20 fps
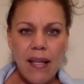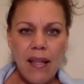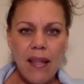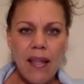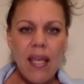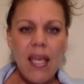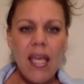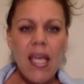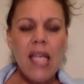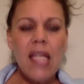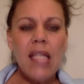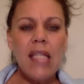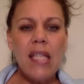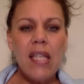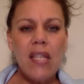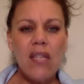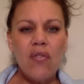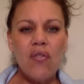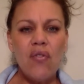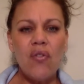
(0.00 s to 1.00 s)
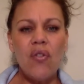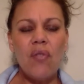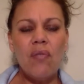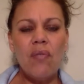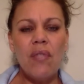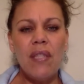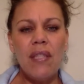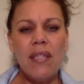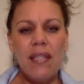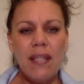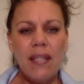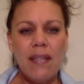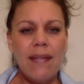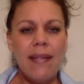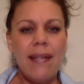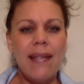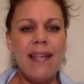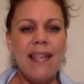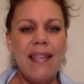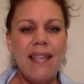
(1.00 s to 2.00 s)
they continue to receive
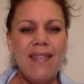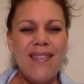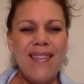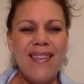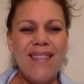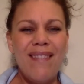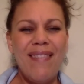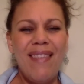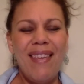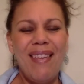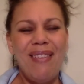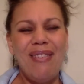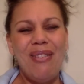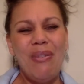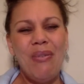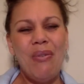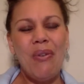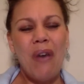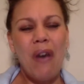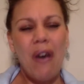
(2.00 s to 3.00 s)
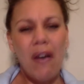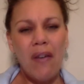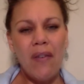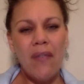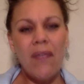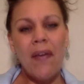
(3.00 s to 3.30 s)
it even if they do not